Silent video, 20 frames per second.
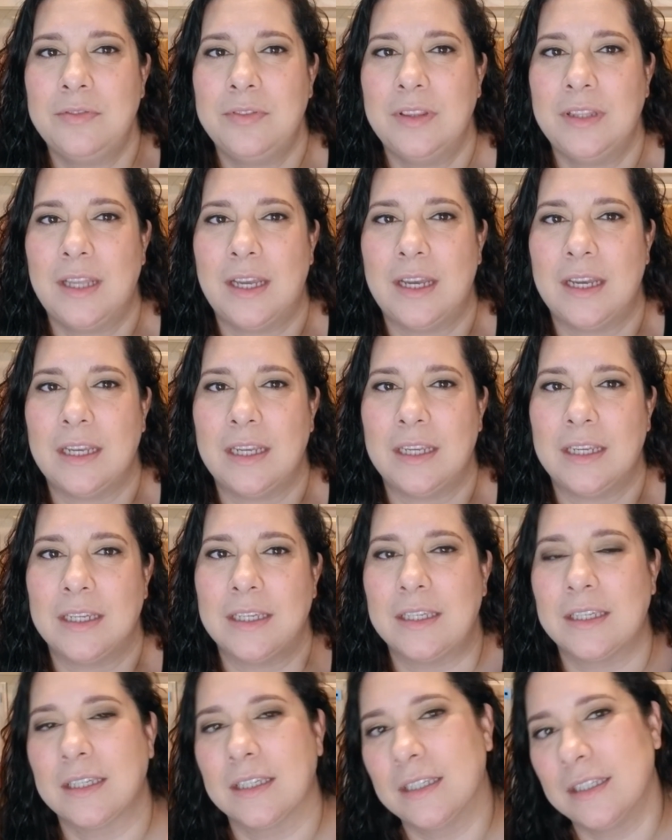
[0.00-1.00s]

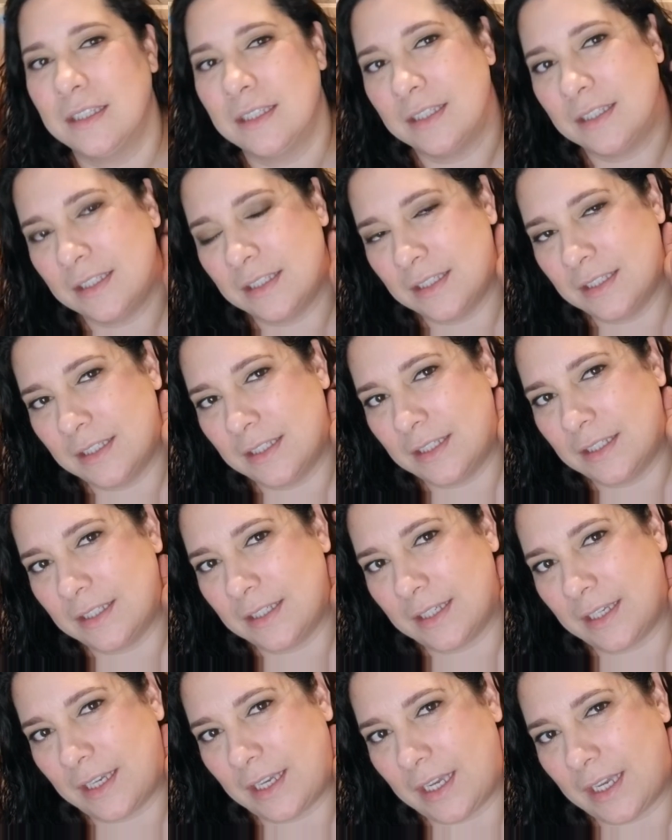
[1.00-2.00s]
like
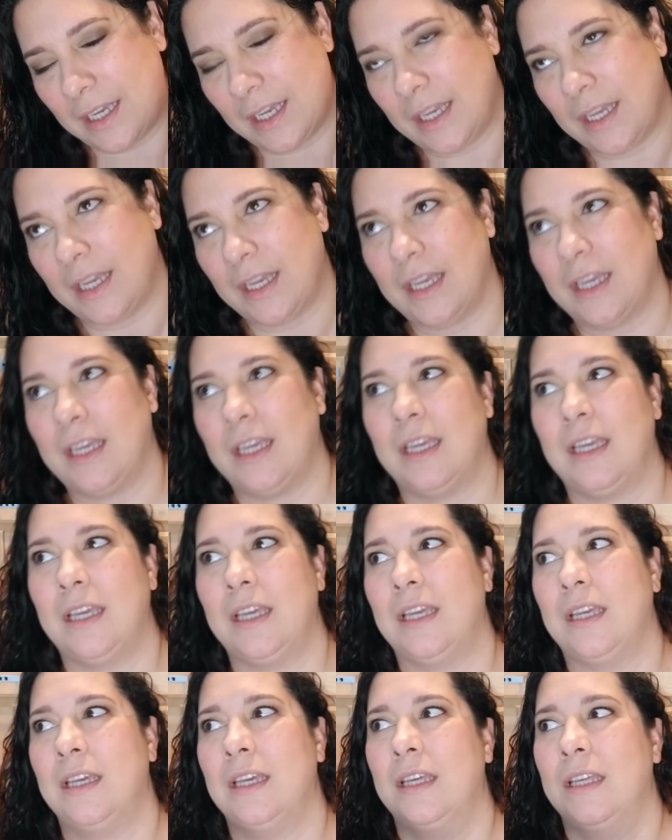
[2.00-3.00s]

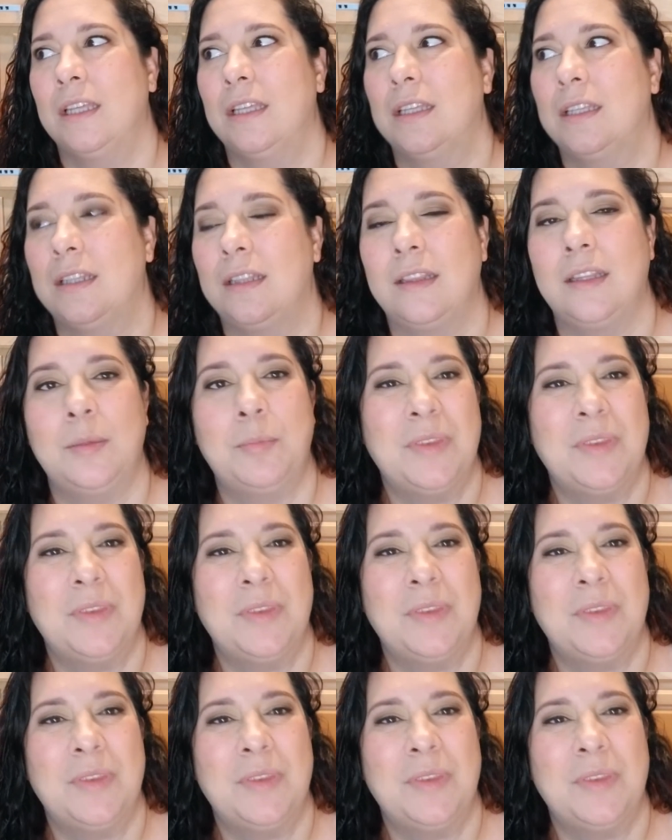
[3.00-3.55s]
a lip